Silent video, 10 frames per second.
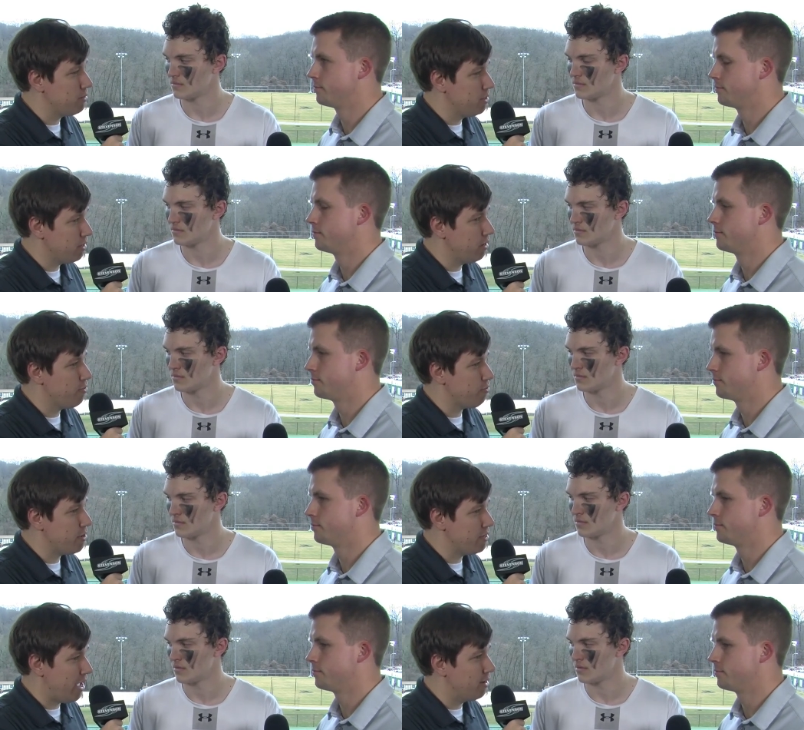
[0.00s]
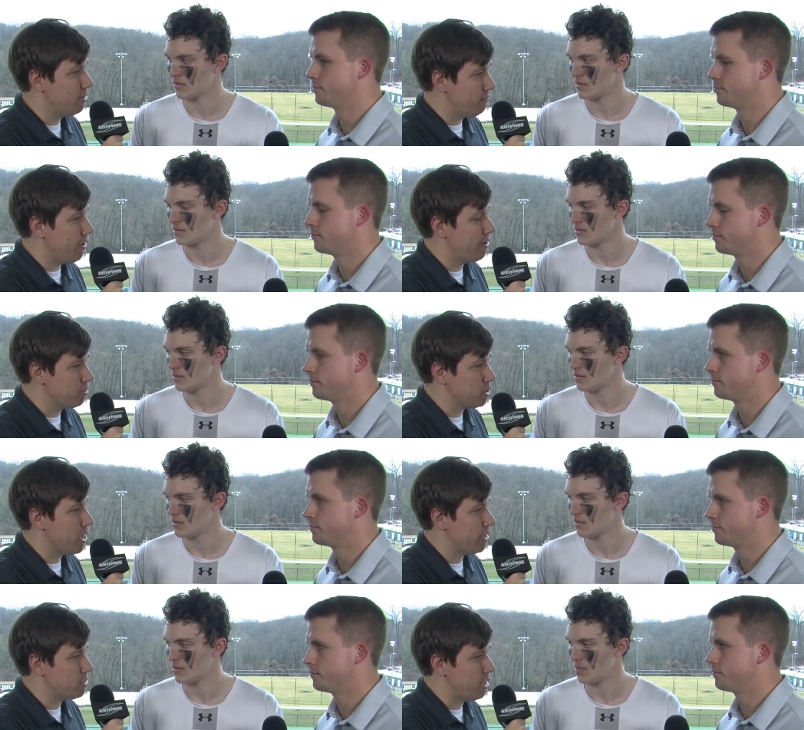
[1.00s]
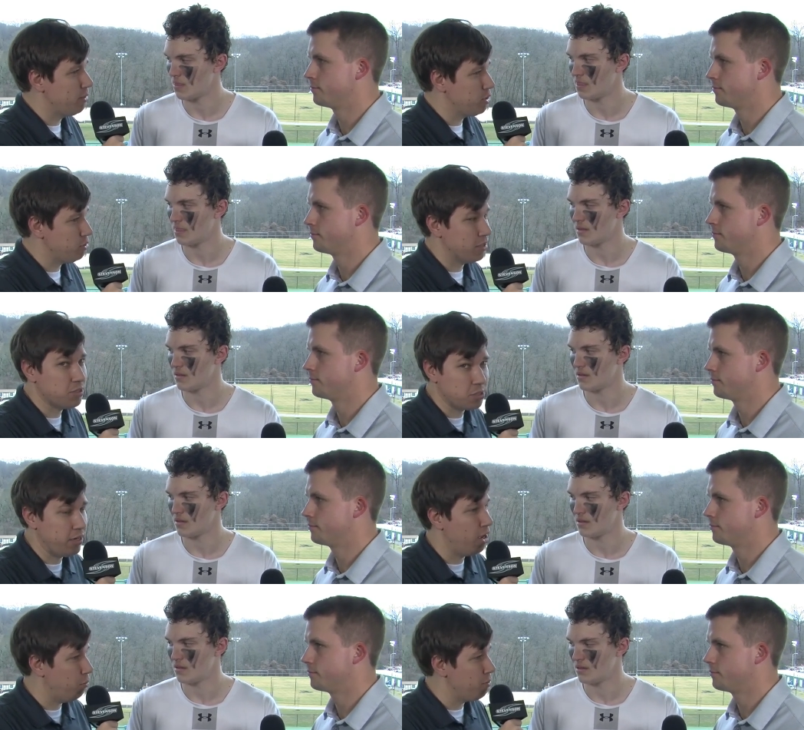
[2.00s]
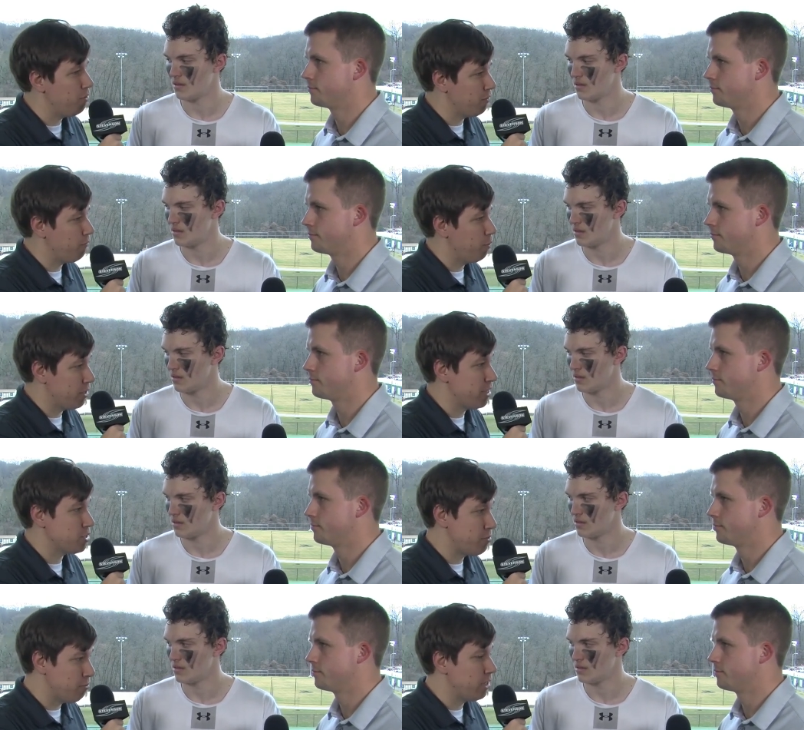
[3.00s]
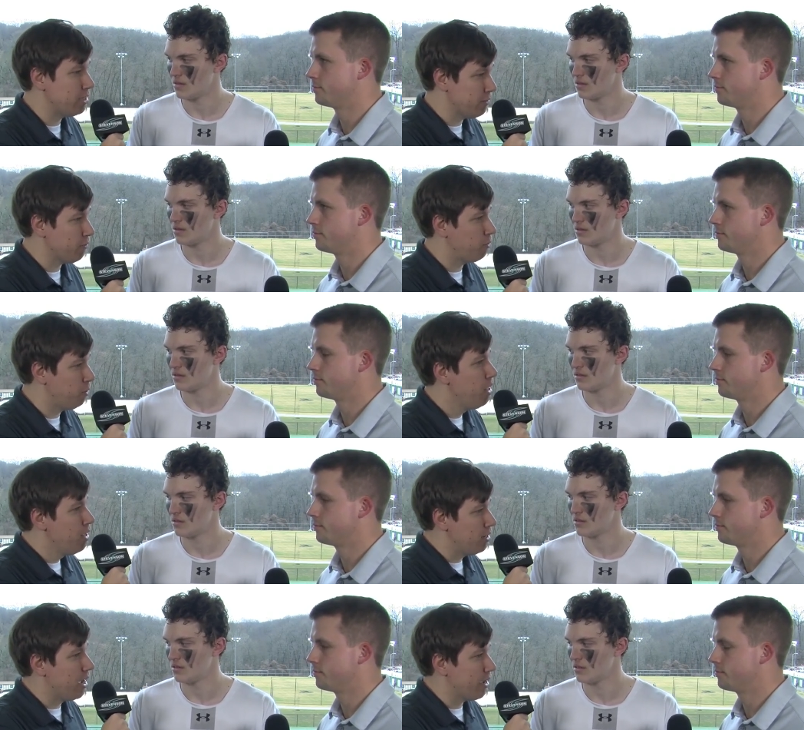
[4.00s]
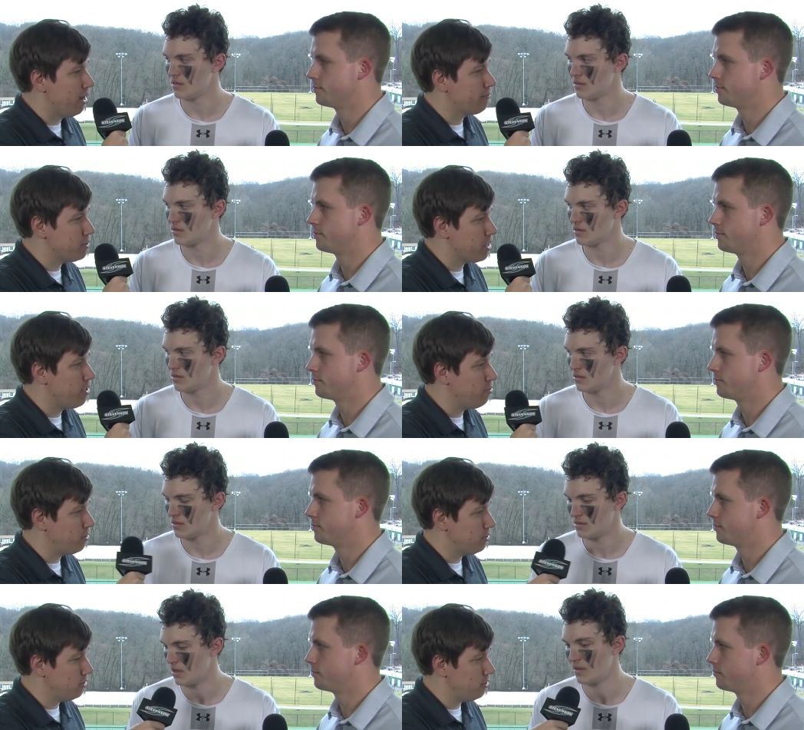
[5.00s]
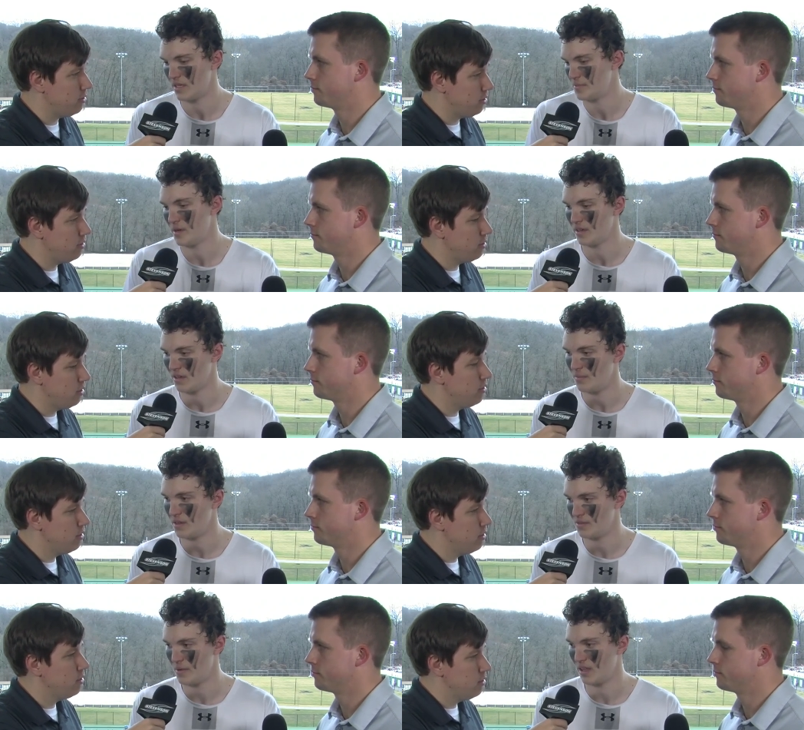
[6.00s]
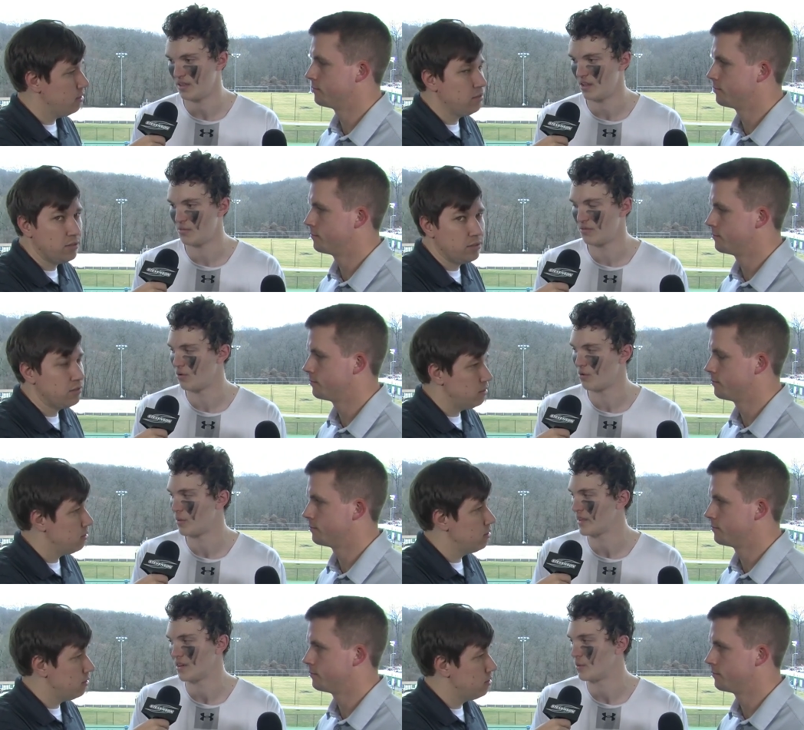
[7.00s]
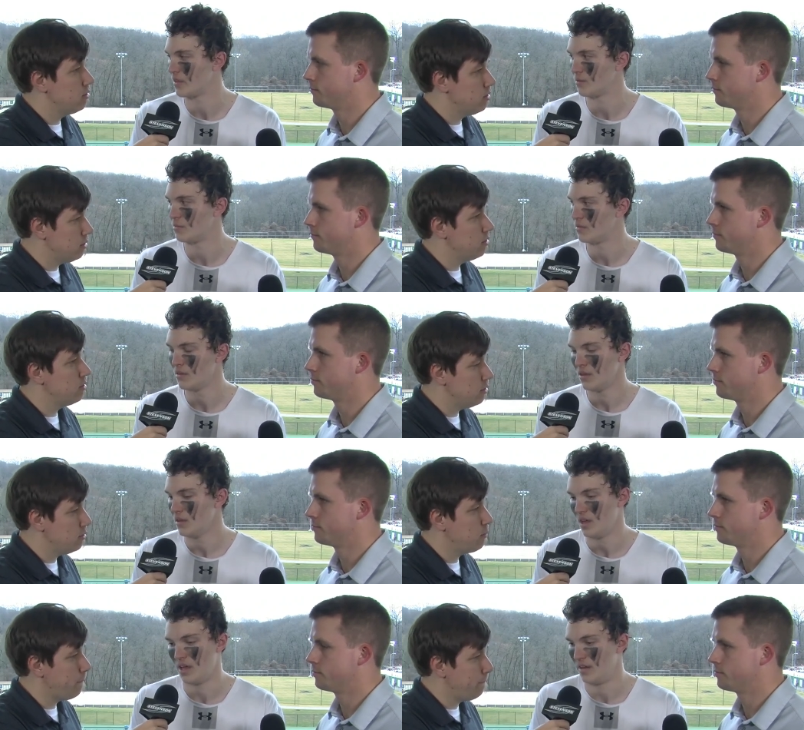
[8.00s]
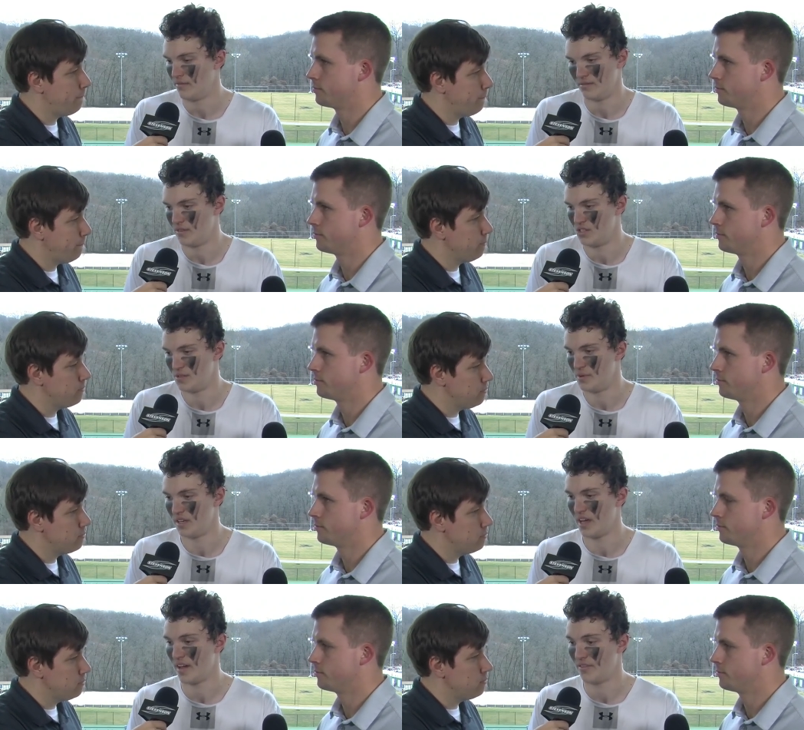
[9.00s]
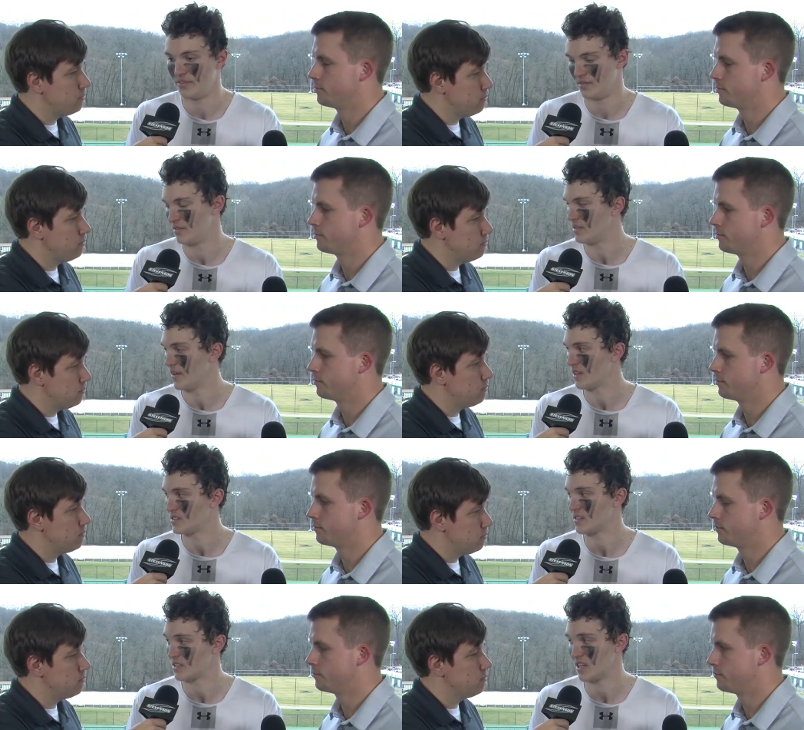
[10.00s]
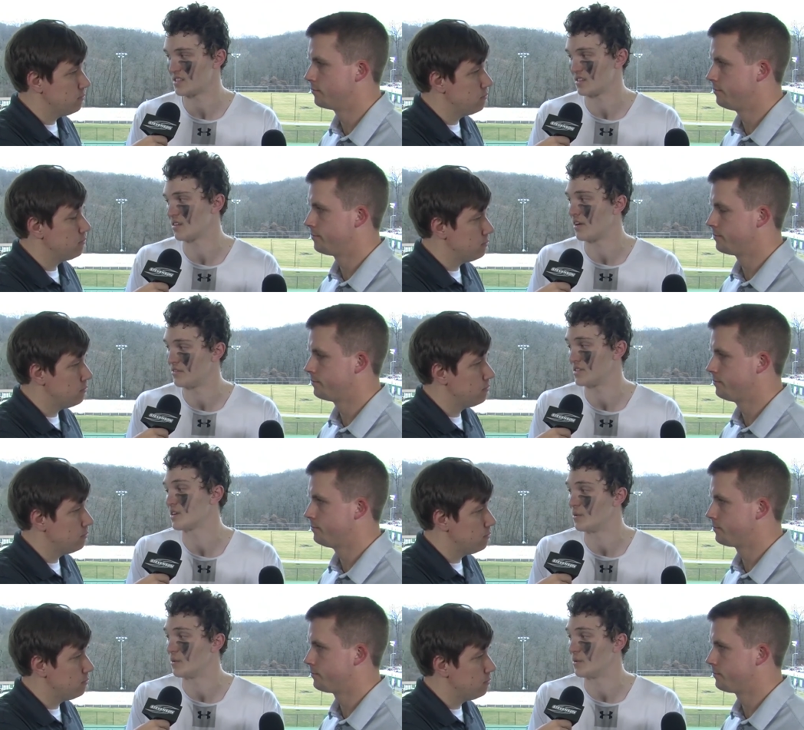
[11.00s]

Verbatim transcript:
Speaker 1: team in the country down to the final seconds, how much do you think this is going to help you moving forward against a really difficult non-conference schedule?
Speaker 2: Uh, that's big. I mean, battling number four, we're right there with them, and that's just big to have have that success and confidence